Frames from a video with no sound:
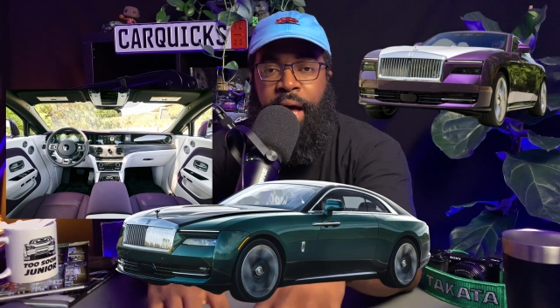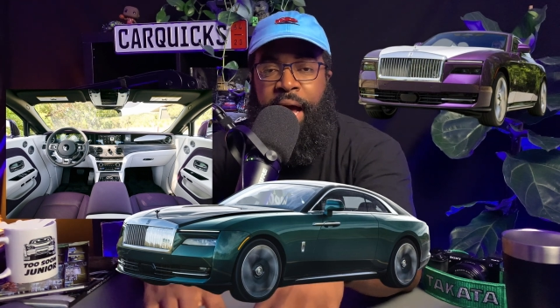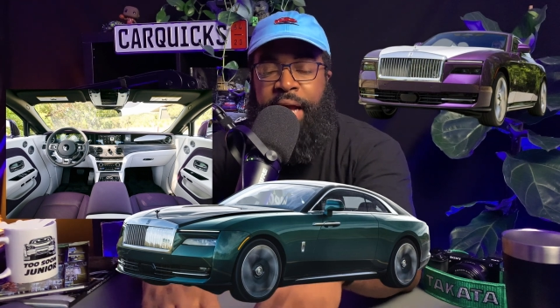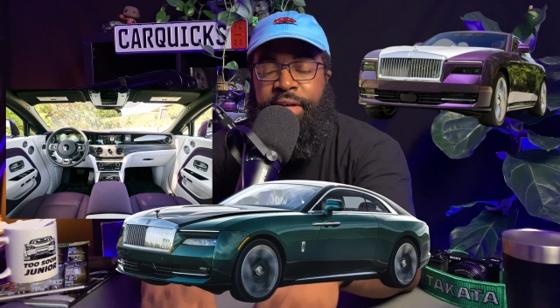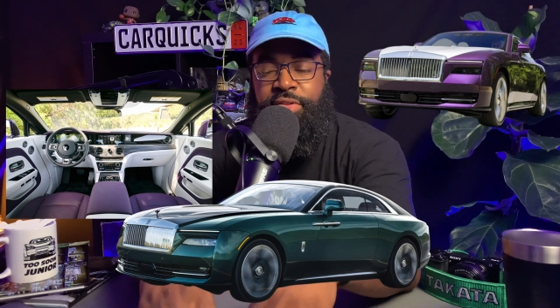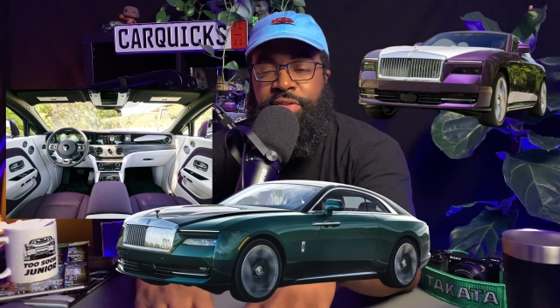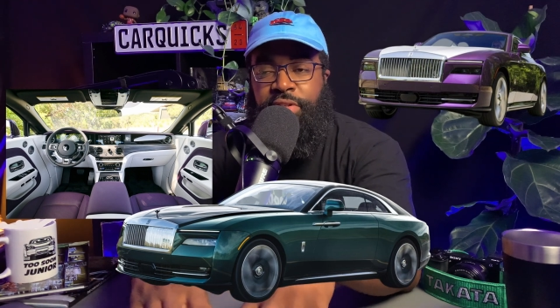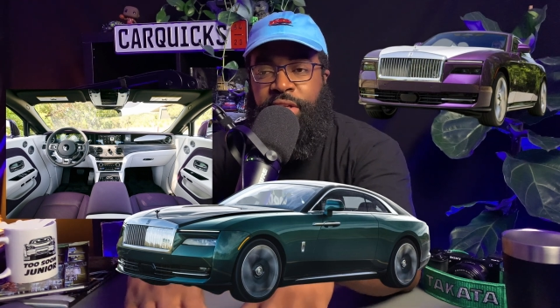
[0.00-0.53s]

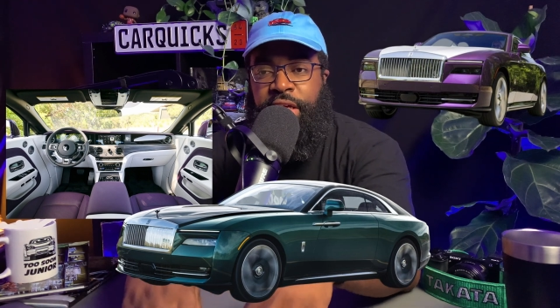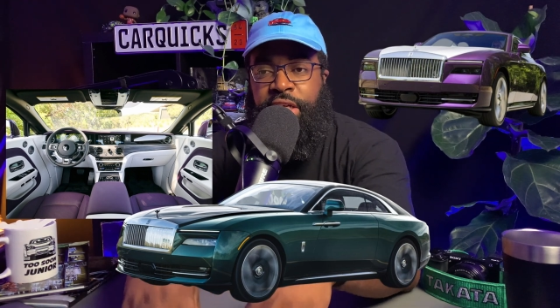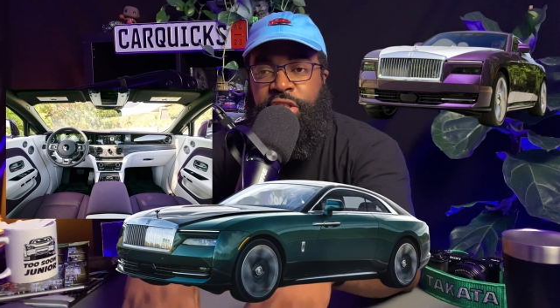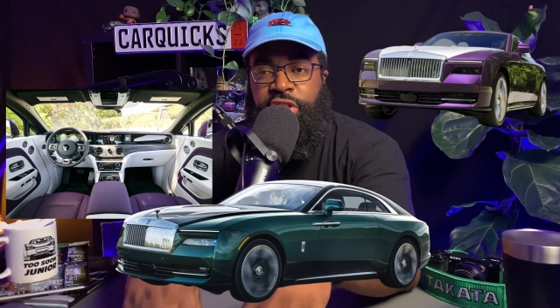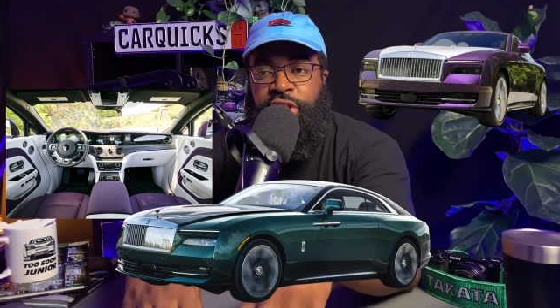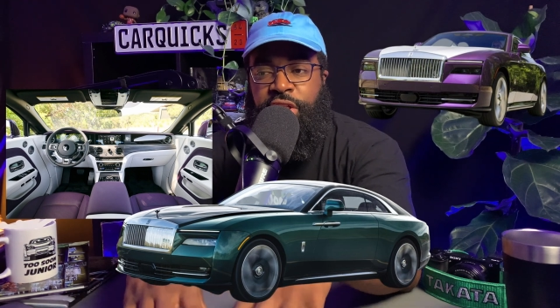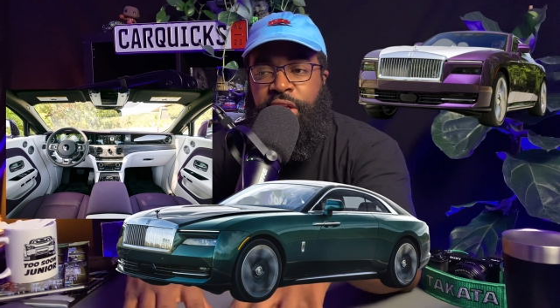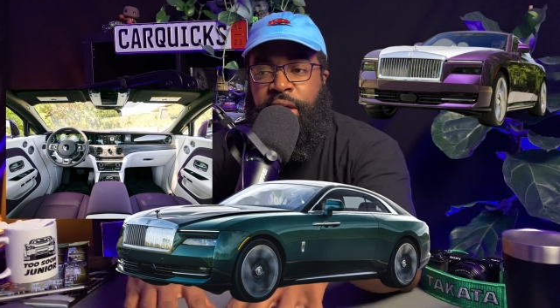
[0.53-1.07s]

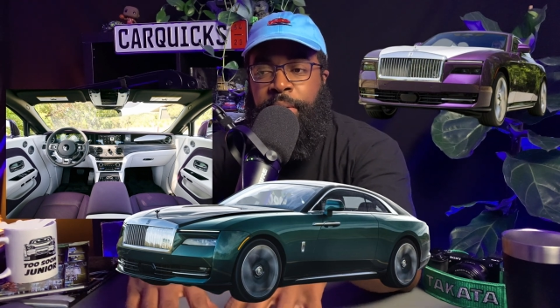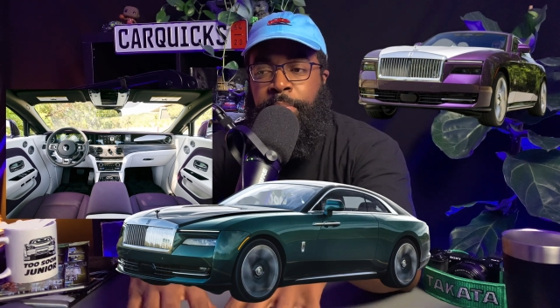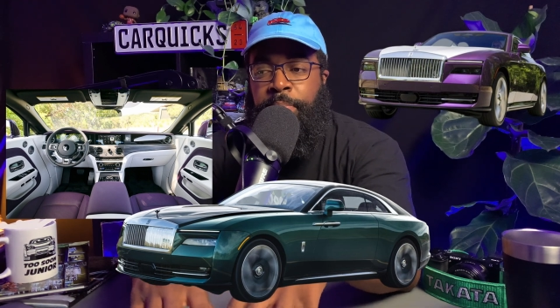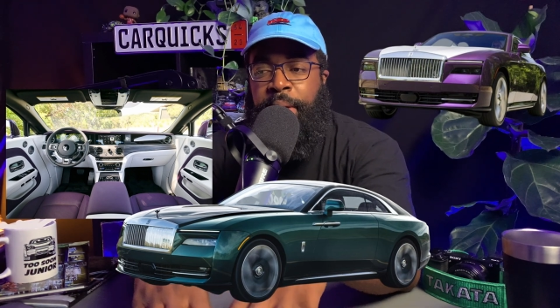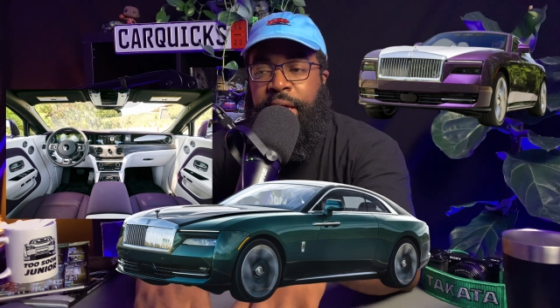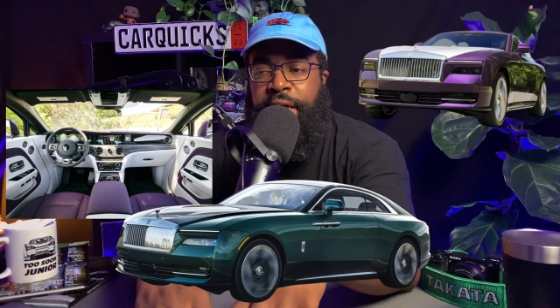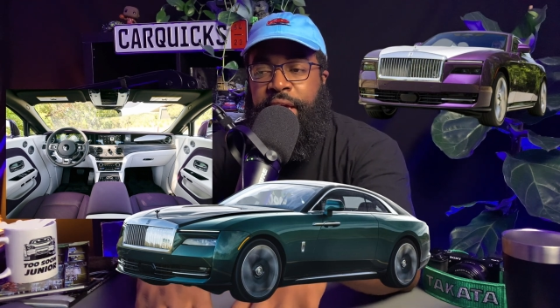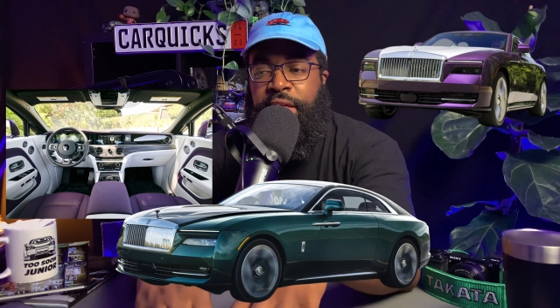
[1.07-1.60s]
isolation and
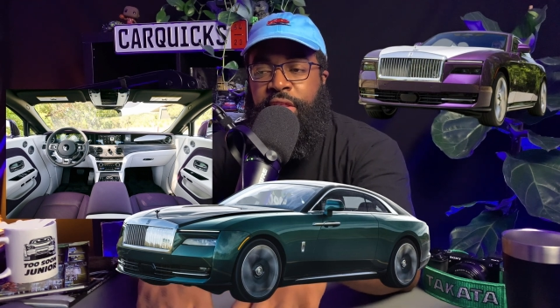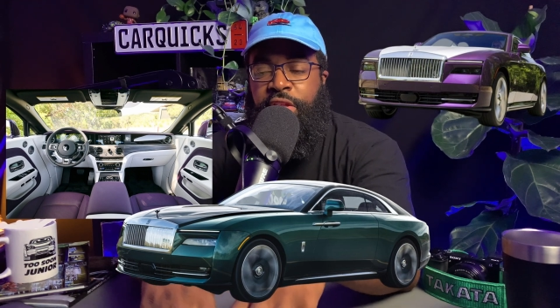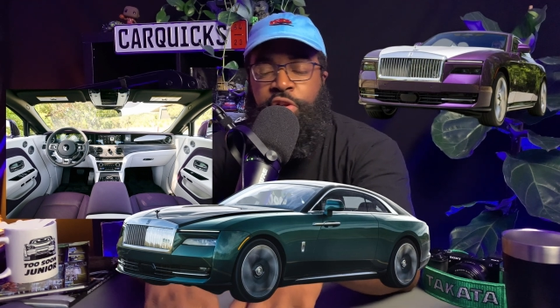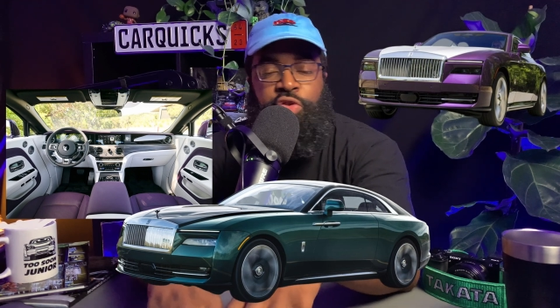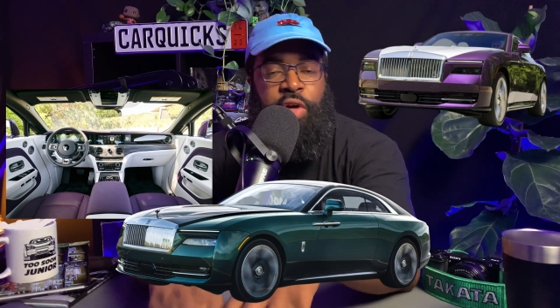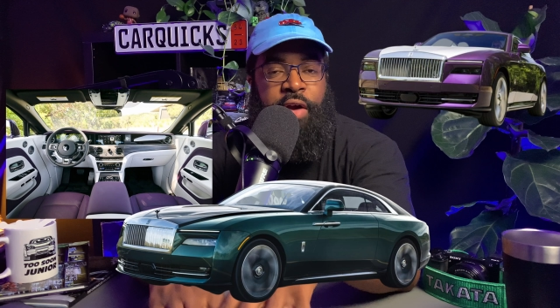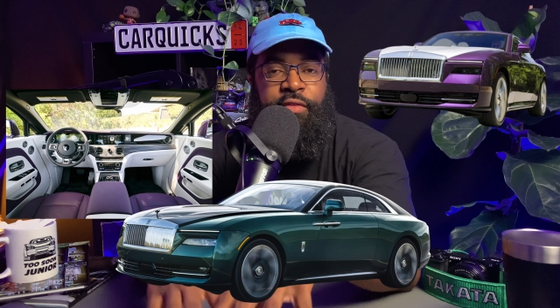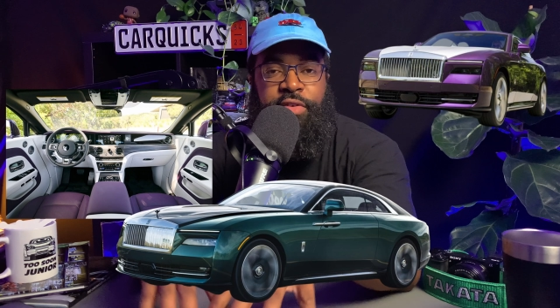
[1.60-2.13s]
making the
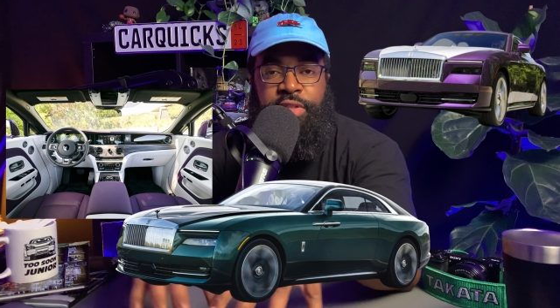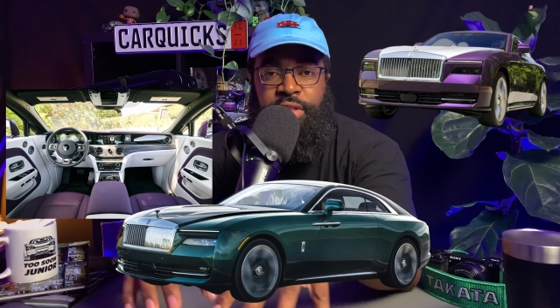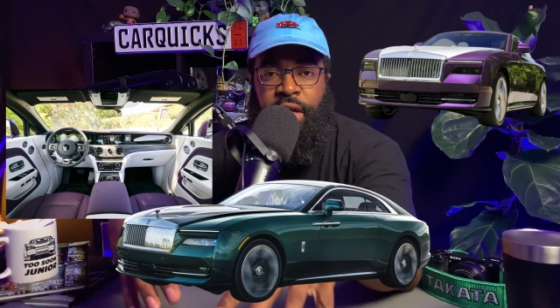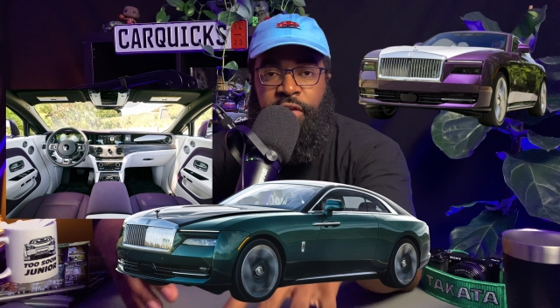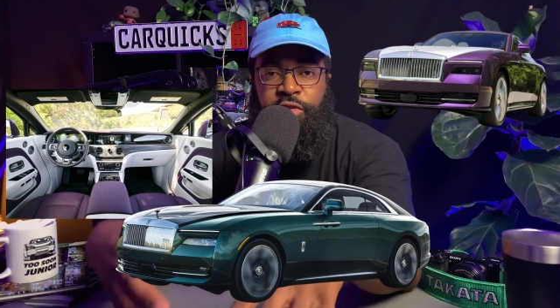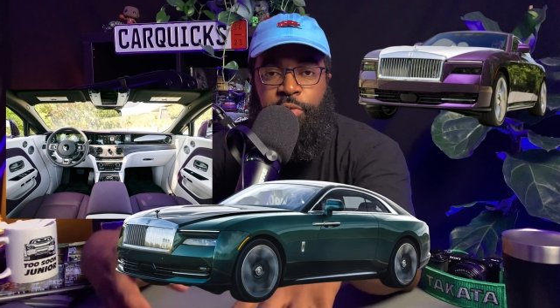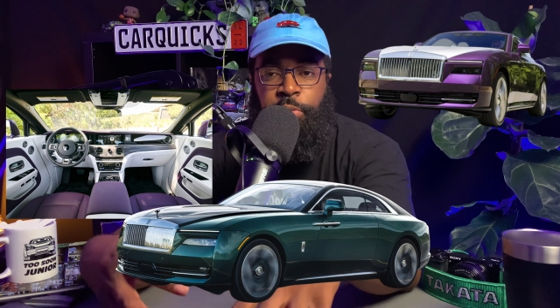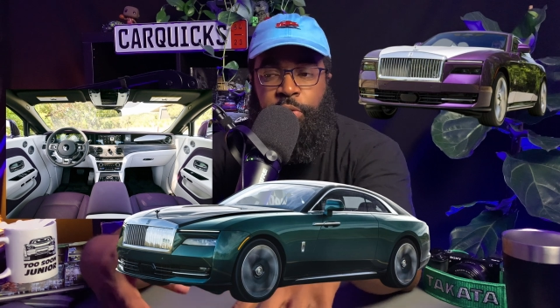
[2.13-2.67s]
driver as
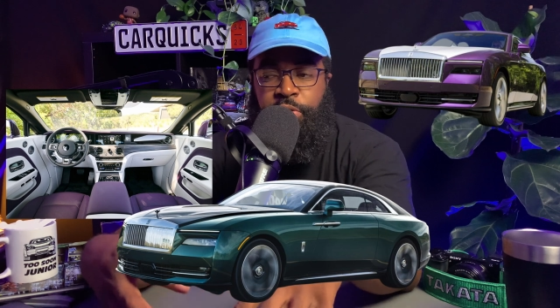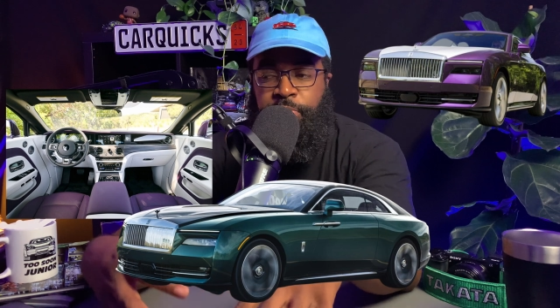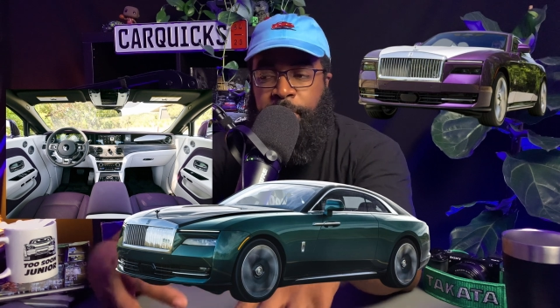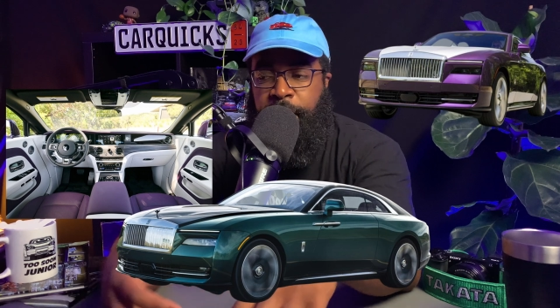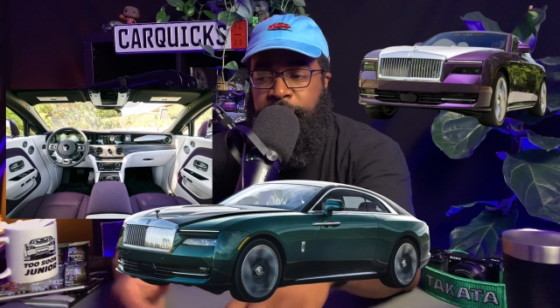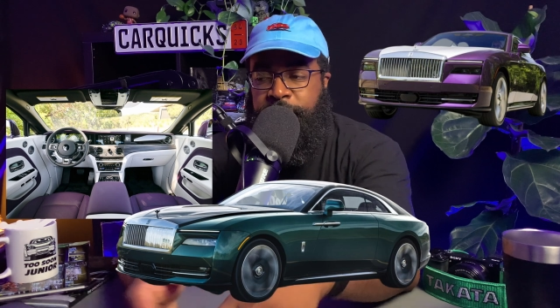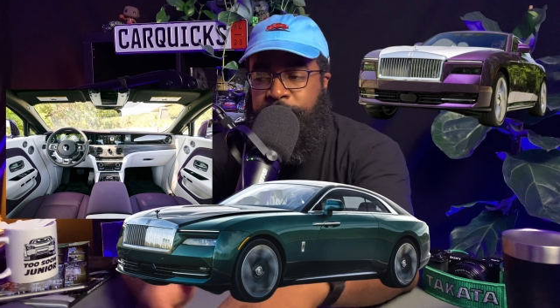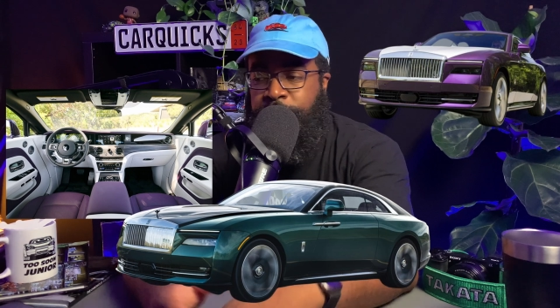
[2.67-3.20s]
comfortable as
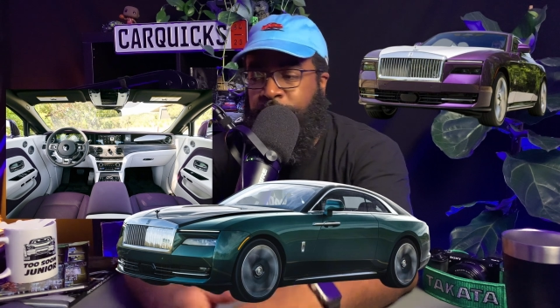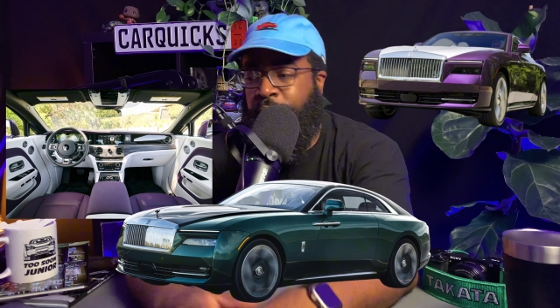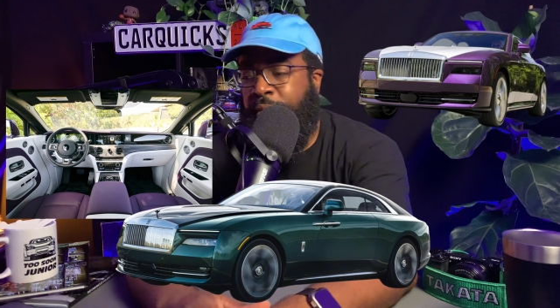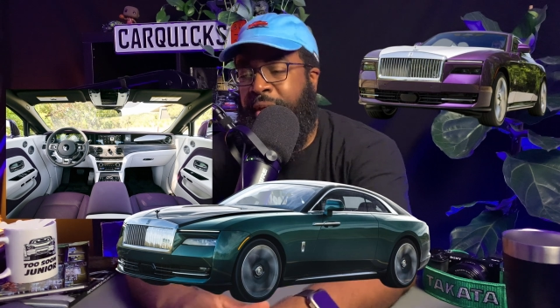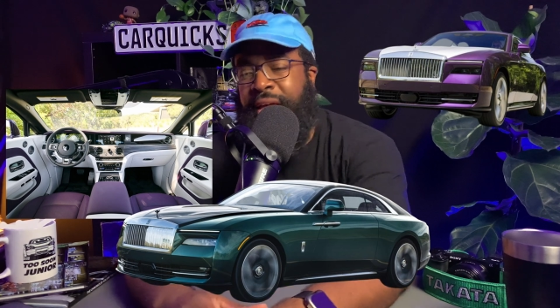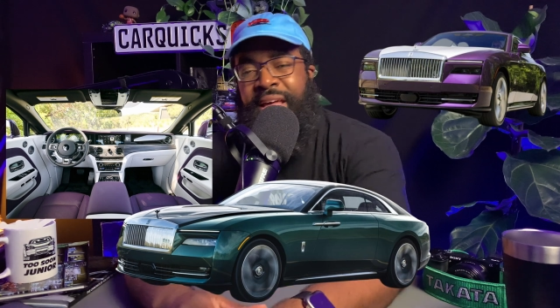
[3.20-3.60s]
possible,